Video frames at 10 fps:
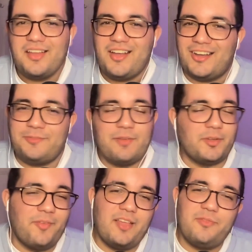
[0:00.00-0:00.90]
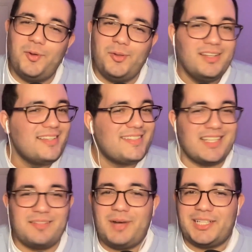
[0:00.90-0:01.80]
At favorite faithful,
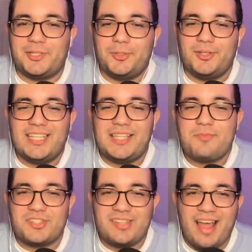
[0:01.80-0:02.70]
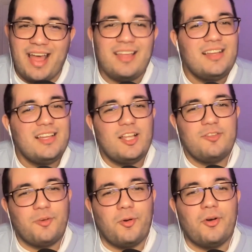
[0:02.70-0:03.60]
still Michael. He was there
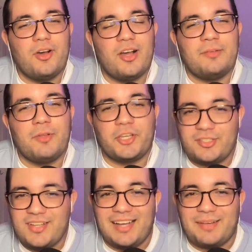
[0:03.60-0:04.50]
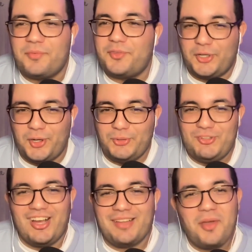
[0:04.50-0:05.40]
for a good time, not a long
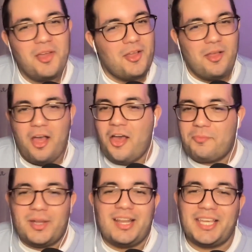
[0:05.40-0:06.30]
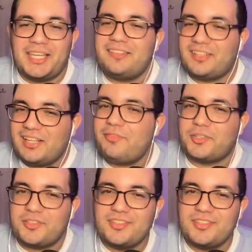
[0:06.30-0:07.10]
time, but he delivered.